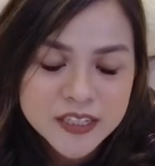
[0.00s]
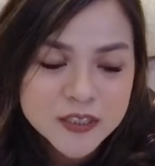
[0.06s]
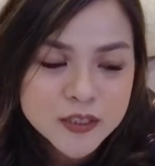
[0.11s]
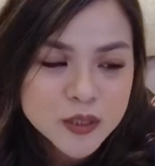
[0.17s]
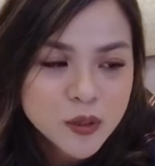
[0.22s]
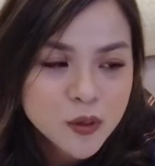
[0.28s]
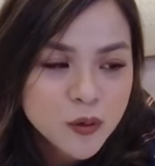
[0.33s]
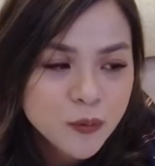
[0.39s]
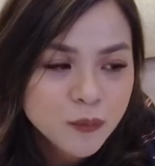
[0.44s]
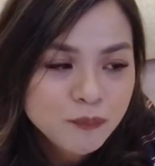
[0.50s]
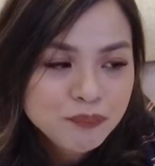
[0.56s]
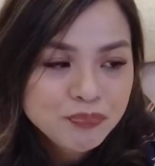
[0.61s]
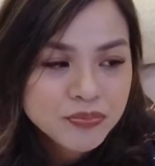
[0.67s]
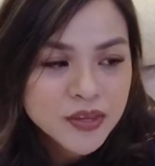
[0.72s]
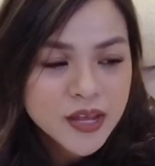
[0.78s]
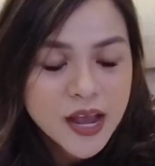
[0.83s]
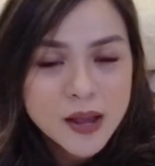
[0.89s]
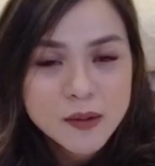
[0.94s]
So,
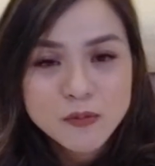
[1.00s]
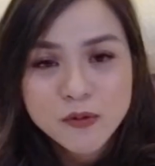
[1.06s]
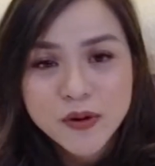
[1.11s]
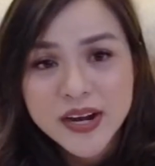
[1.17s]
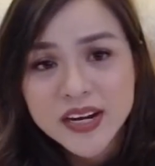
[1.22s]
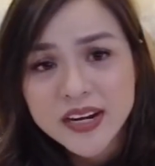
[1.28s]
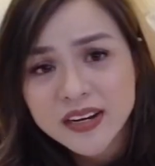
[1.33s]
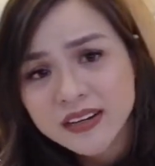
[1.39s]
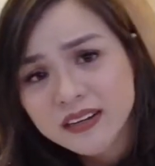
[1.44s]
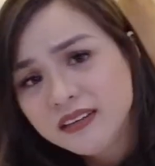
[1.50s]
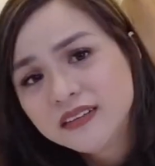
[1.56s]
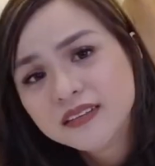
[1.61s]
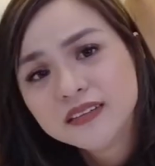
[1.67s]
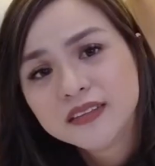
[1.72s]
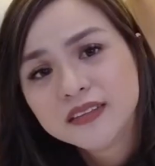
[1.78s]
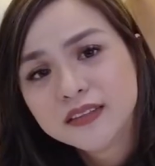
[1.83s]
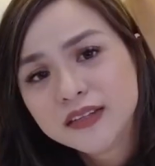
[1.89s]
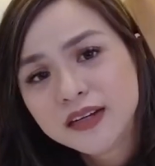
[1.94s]
I'm wearing
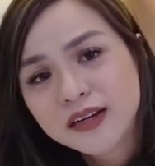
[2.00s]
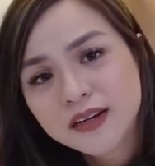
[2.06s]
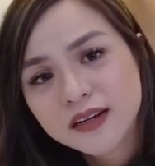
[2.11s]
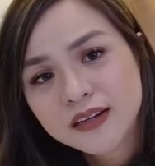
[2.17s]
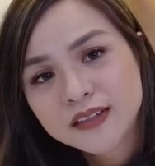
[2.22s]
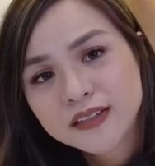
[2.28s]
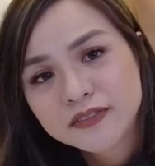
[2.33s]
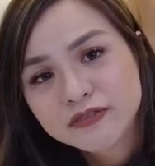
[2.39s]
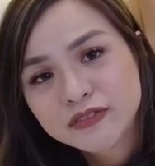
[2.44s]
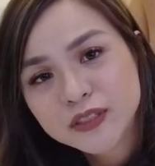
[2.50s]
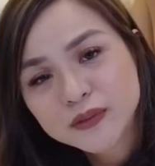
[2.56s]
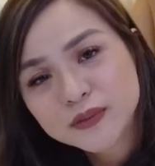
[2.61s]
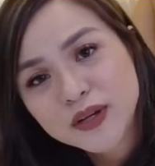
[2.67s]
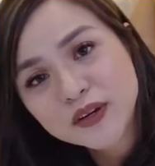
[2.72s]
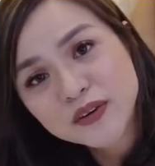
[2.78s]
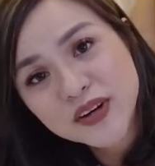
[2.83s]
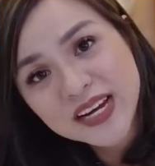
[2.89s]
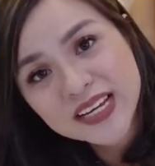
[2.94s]
the first
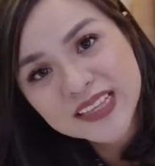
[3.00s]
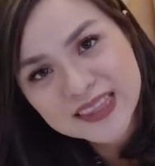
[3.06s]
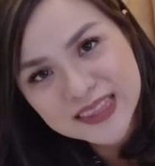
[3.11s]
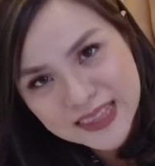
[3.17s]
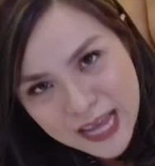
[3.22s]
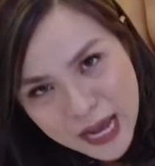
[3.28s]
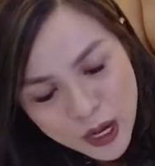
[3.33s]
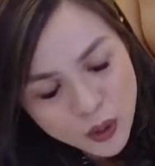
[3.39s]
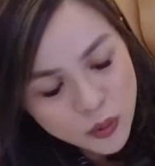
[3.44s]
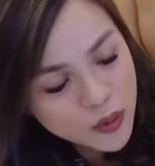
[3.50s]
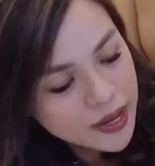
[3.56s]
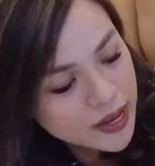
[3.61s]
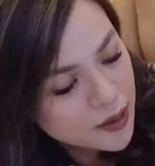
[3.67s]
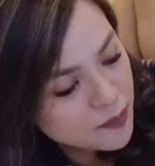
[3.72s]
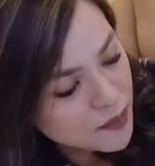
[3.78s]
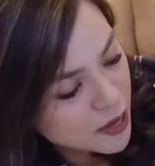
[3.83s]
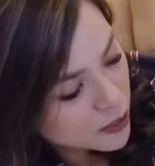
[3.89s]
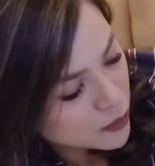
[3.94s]
one right now,
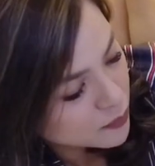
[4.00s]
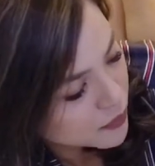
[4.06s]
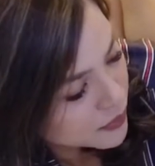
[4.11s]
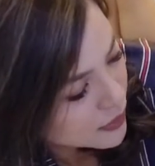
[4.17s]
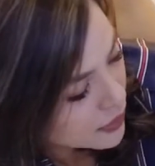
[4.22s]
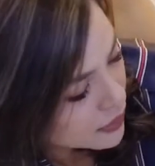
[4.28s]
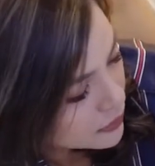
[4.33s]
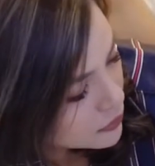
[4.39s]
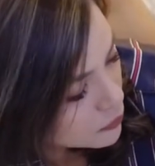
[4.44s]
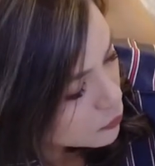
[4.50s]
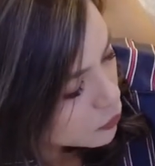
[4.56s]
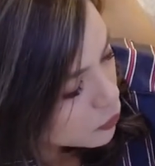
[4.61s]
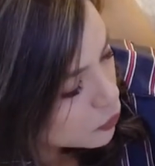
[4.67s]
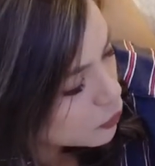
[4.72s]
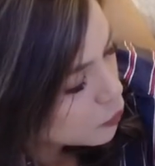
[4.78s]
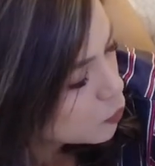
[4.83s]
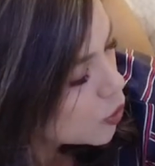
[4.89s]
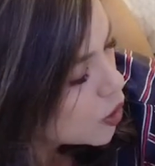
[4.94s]
and meron pa tayo
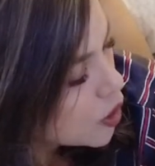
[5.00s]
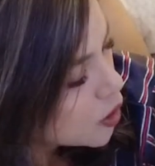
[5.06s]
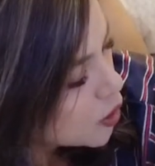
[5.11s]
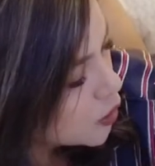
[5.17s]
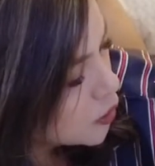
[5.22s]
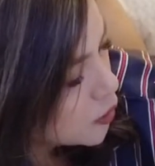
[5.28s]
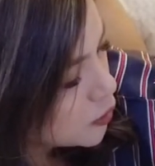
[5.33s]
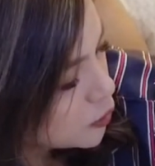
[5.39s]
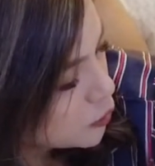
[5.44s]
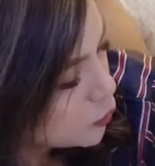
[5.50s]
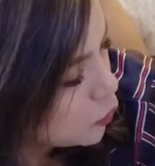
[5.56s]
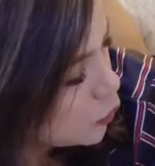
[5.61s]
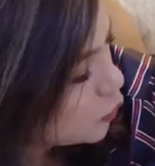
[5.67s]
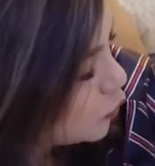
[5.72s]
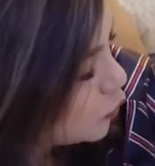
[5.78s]
dito 1,